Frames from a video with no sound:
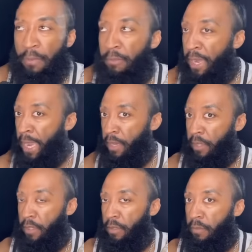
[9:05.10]

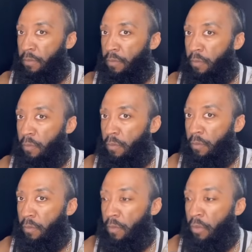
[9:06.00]
panic,
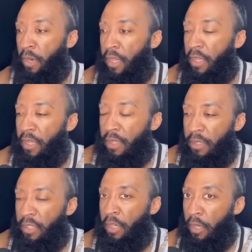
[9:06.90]
right?
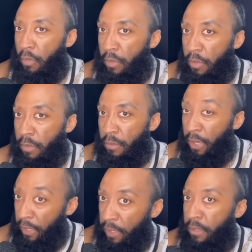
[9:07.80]
The terror by
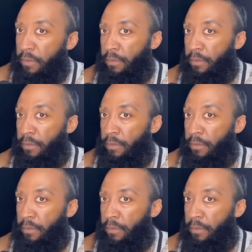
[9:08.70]
night.